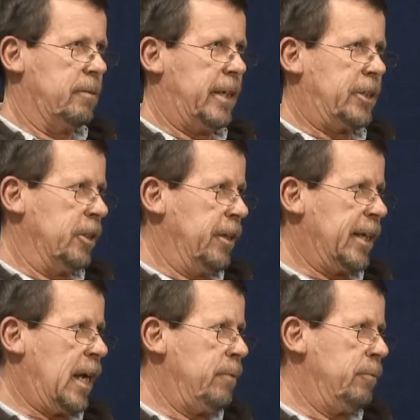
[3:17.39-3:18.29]
so
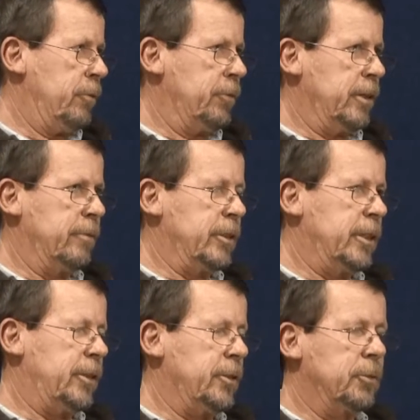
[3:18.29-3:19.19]
naturally they gave him
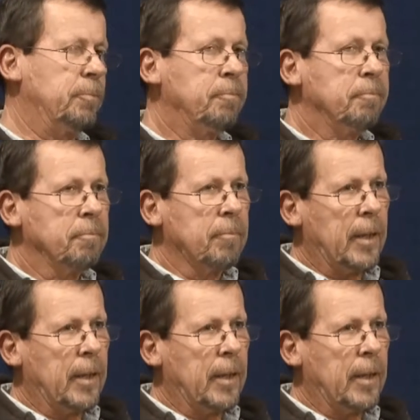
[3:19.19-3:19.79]
15 different teachers,